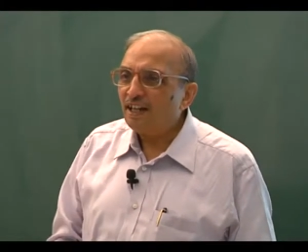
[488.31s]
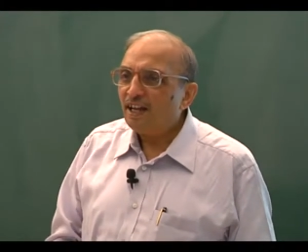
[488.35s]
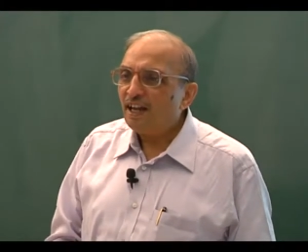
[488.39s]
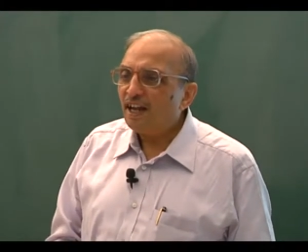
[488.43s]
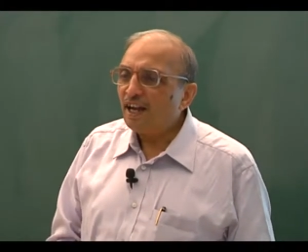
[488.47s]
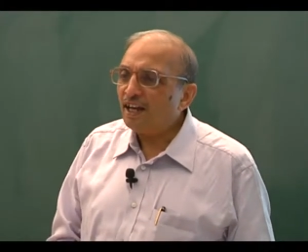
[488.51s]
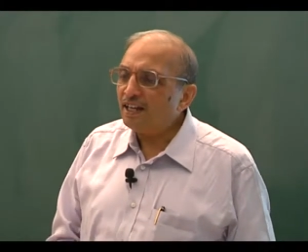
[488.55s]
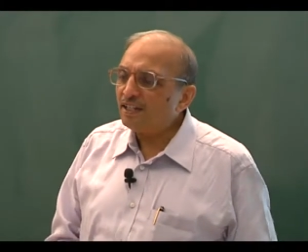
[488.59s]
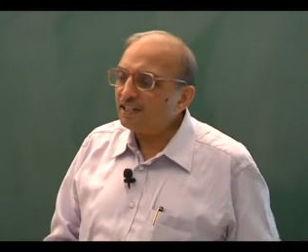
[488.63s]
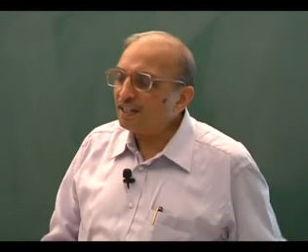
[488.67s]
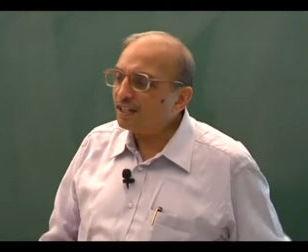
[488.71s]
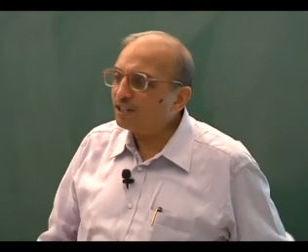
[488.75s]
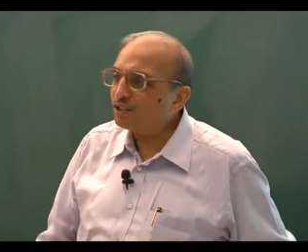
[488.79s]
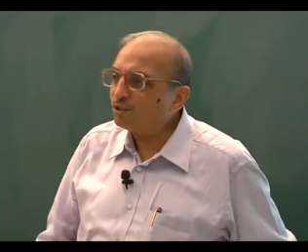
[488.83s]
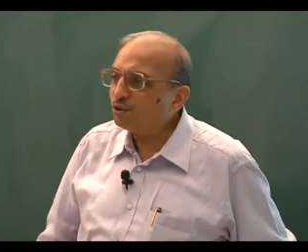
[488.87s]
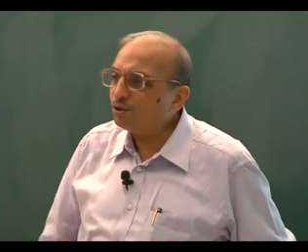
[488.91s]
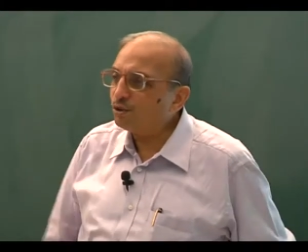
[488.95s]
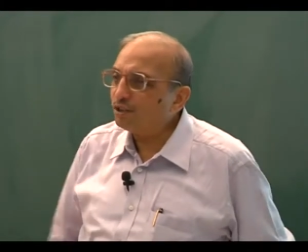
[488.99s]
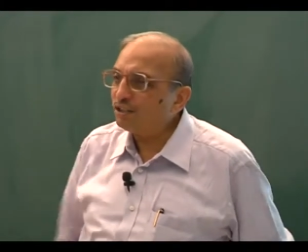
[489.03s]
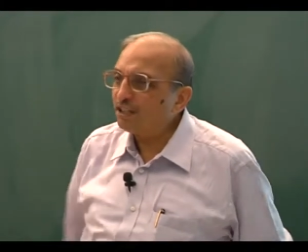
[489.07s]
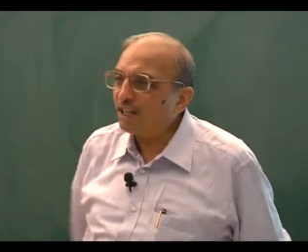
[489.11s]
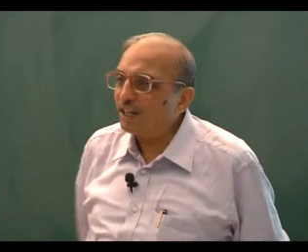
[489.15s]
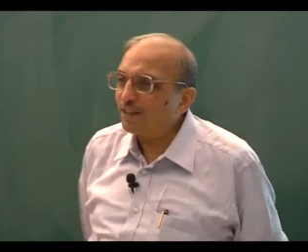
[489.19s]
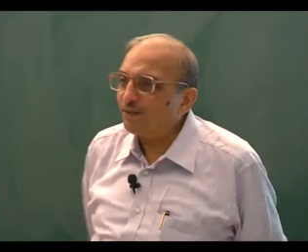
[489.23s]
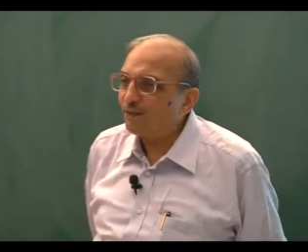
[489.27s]
and just stood
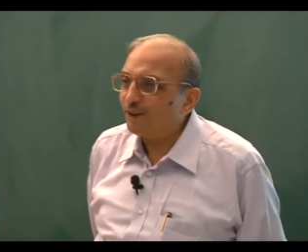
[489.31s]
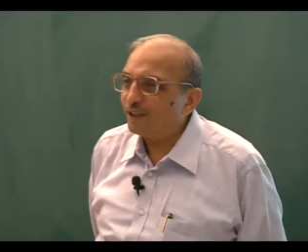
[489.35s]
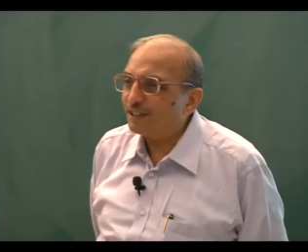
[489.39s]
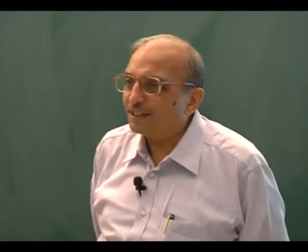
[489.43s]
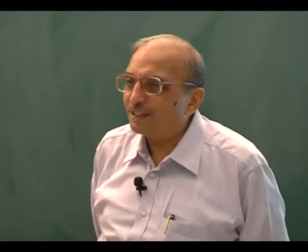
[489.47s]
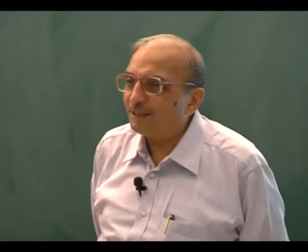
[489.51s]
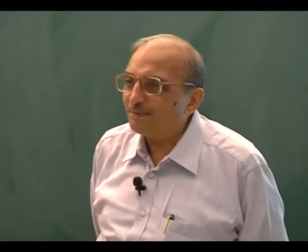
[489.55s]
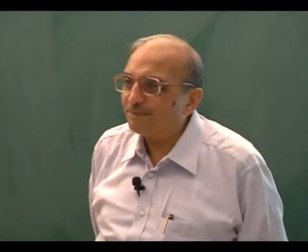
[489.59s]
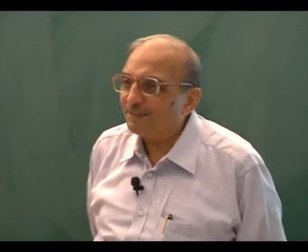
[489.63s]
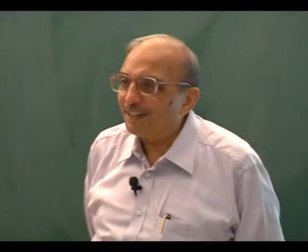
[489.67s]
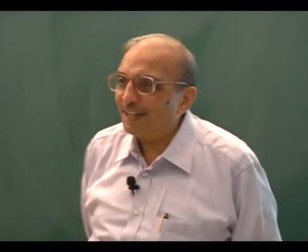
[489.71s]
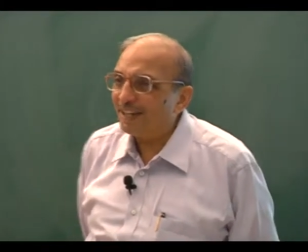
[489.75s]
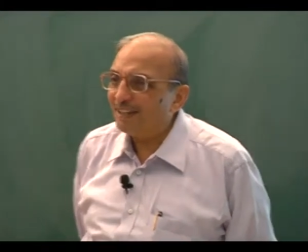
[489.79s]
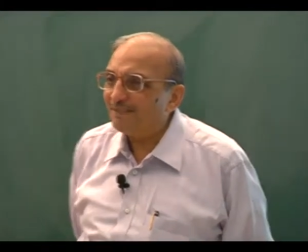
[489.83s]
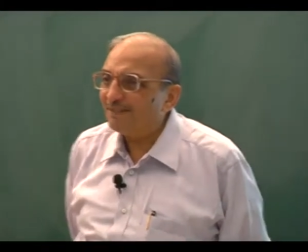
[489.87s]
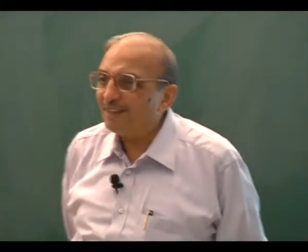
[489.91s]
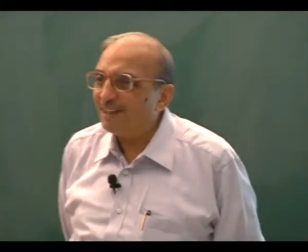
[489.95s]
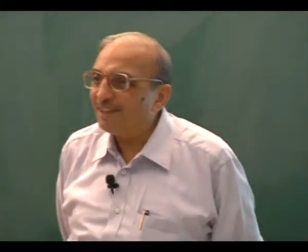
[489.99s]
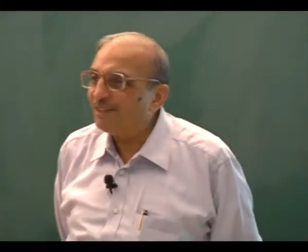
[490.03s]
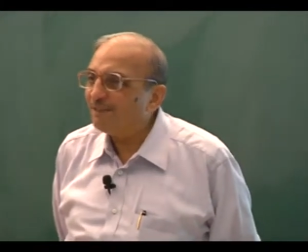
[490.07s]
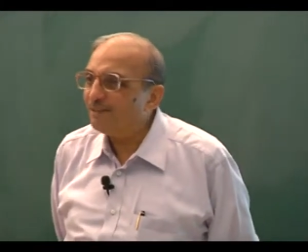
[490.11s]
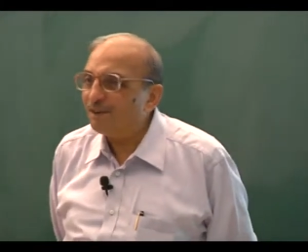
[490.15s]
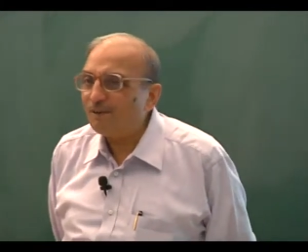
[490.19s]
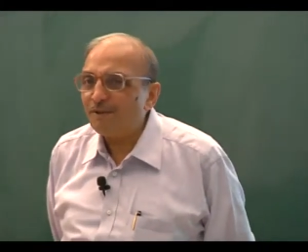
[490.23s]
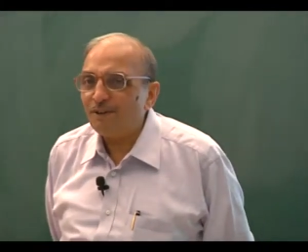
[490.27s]
there for some time.
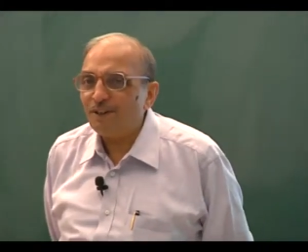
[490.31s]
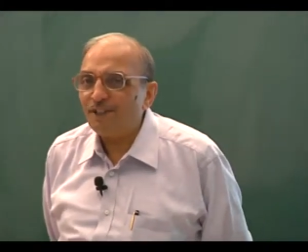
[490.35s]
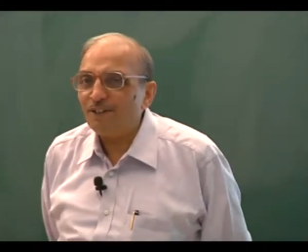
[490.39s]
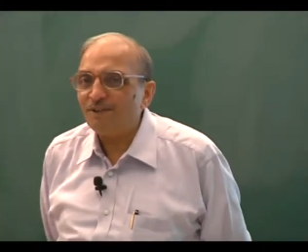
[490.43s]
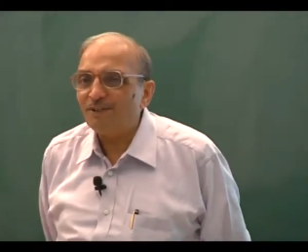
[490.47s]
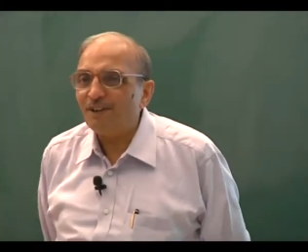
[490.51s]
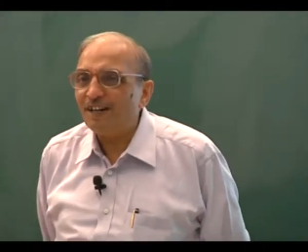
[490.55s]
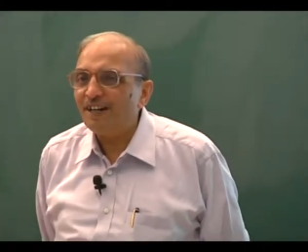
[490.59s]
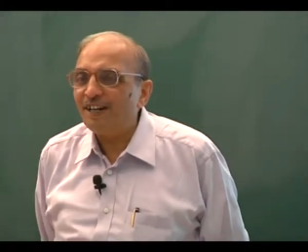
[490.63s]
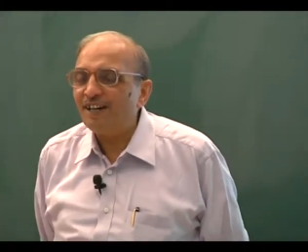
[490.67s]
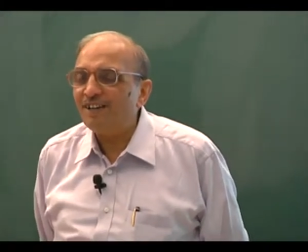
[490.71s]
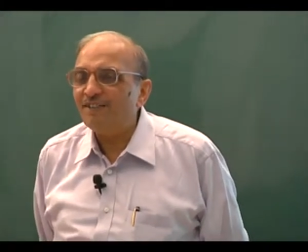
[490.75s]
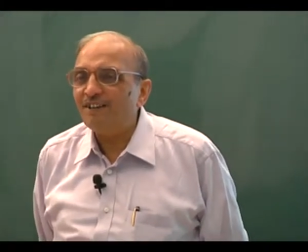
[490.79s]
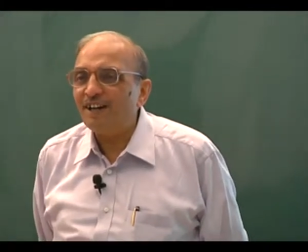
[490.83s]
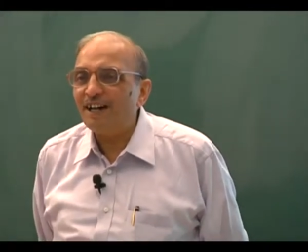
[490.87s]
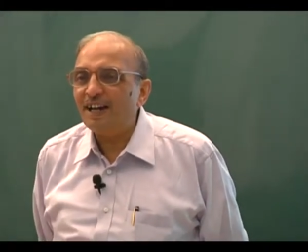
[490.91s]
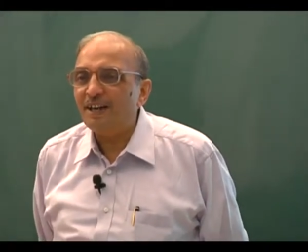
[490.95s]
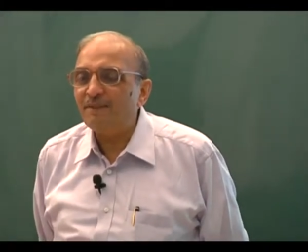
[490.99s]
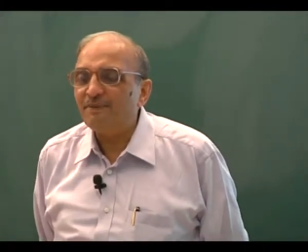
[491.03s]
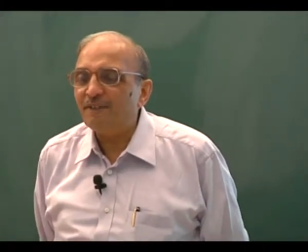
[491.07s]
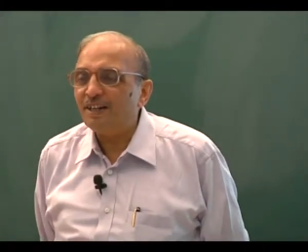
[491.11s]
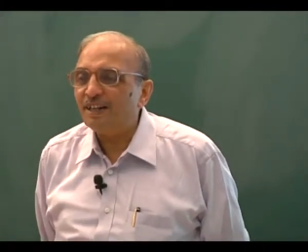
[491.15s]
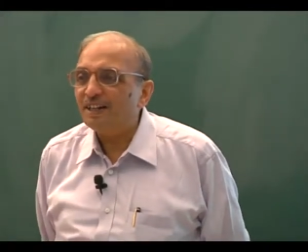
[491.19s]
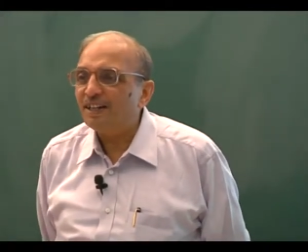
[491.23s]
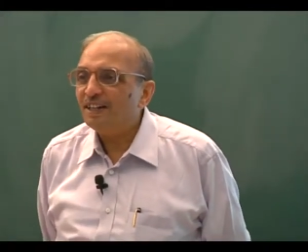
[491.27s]
And everybody was wondering what
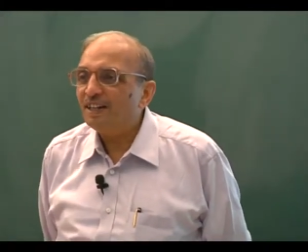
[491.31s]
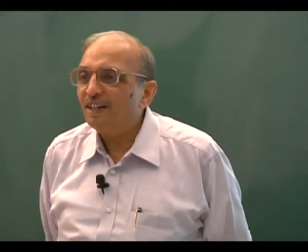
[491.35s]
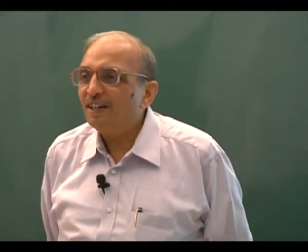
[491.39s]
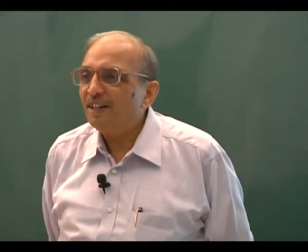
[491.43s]
happened.